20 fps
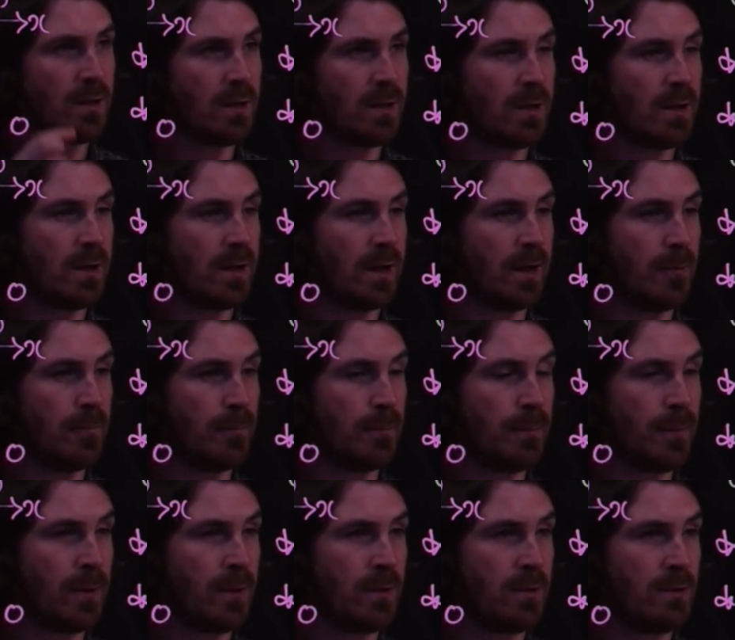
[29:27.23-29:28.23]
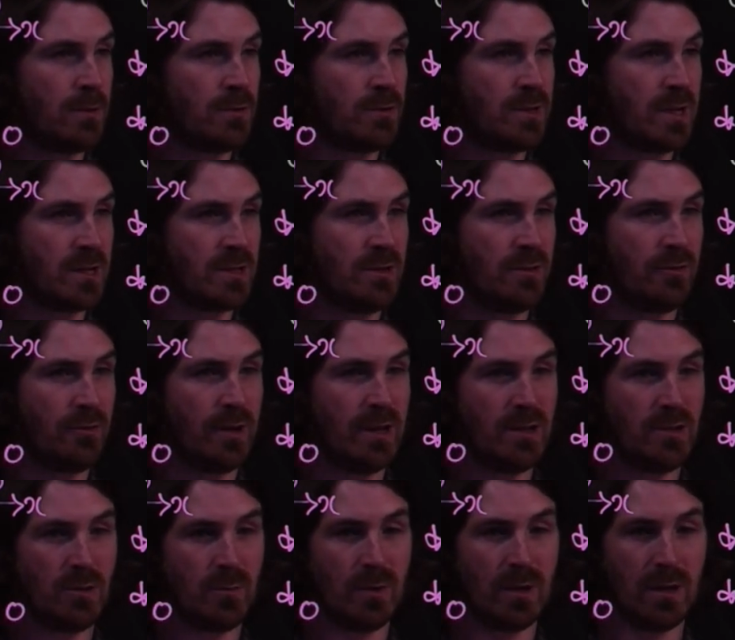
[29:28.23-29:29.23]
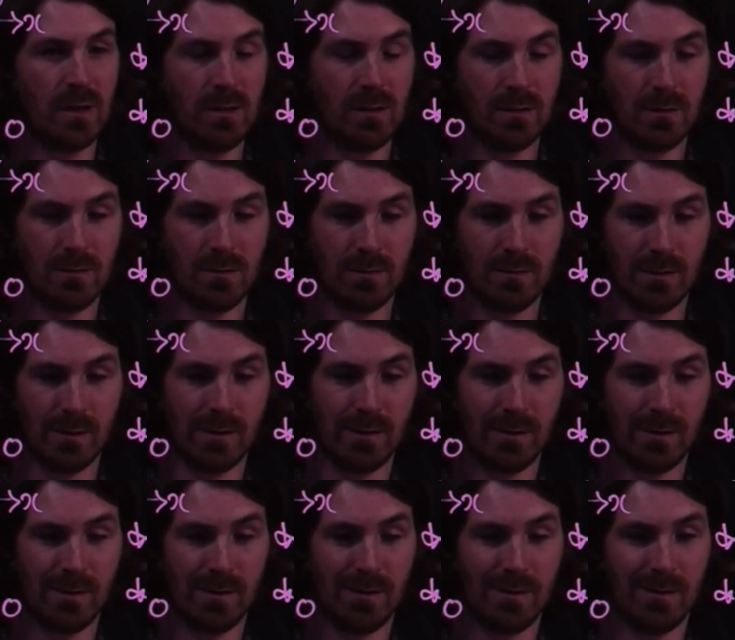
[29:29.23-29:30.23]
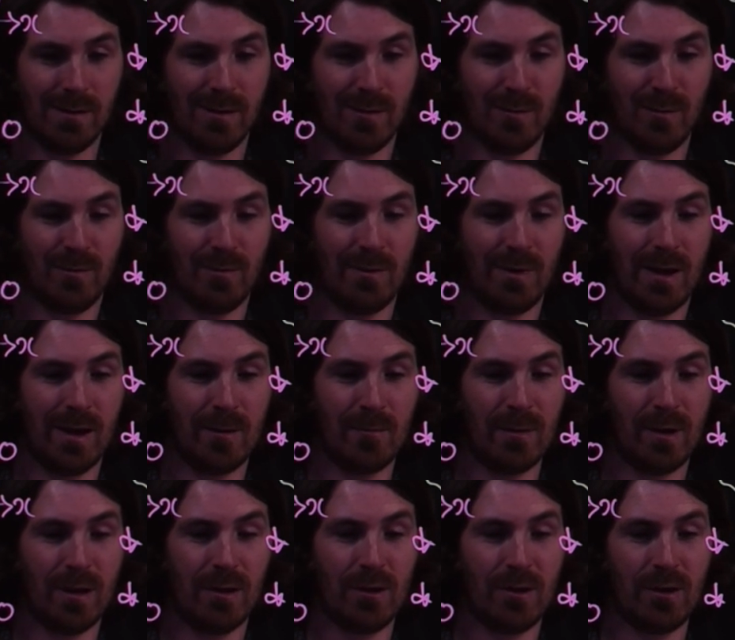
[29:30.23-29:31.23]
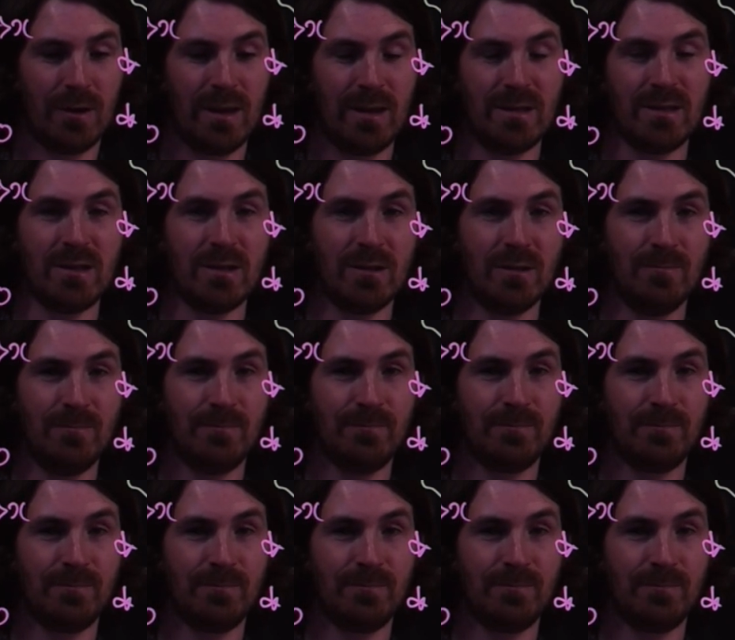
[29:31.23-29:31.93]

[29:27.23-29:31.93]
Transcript: So section 3 should be a lot easier.